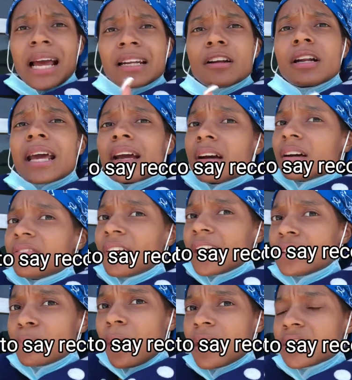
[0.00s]
Y'all know that good
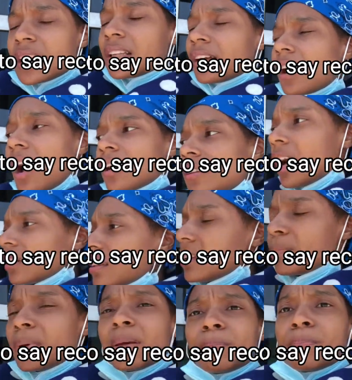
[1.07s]
face wash that the
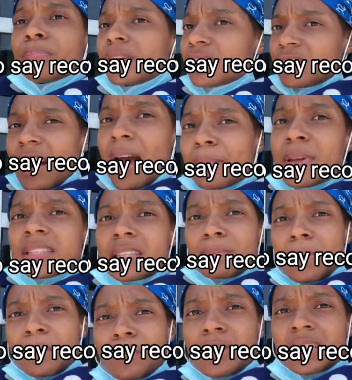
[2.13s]
doctors be prescribing
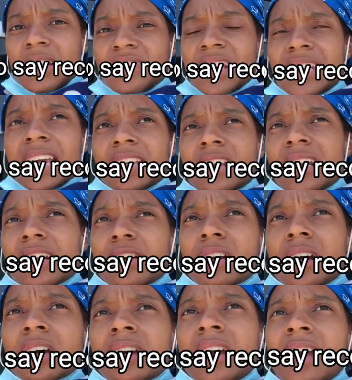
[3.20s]
to people and stuff like that. Y'all
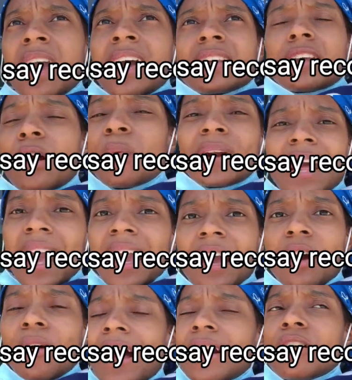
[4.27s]
know it started with an
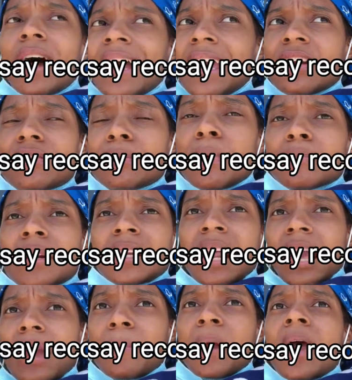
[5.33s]
L. I can't remember the
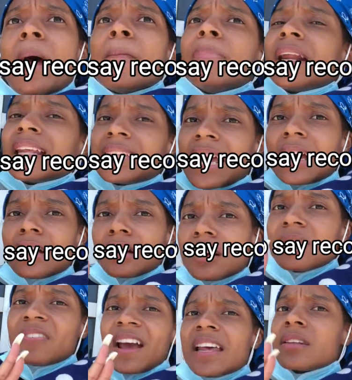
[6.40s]
name. But it's that
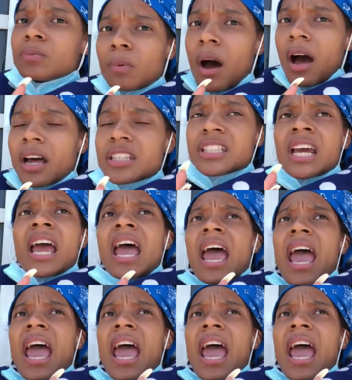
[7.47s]
good face wash.